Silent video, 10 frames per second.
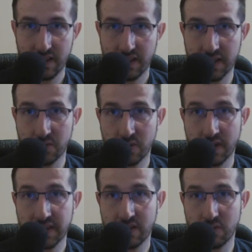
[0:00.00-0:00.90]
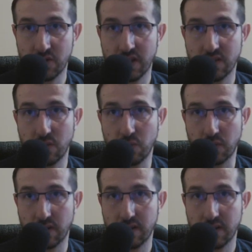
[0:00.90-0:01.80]
And right now, just
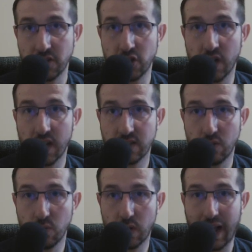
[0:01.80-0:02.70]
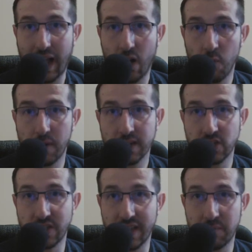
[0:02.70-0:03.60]
look how
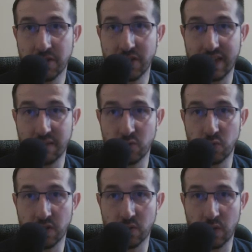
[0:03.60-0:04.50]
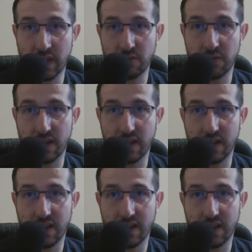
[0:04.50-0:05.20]
much damage I am doing to Kefla.